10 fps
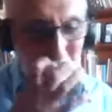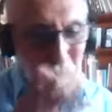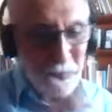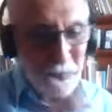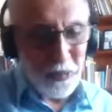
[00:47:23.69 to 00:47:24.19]

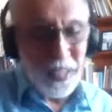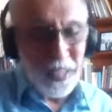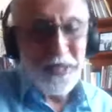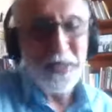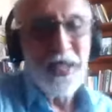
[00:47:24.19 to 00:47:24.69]
friends
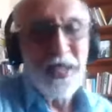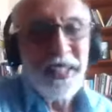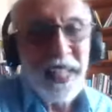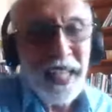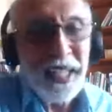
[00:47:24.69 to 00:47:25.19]
that I
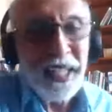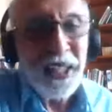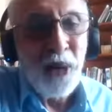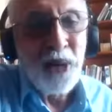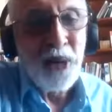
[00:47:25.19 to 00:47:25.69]
can count
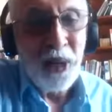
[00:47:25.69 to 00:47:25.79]
on,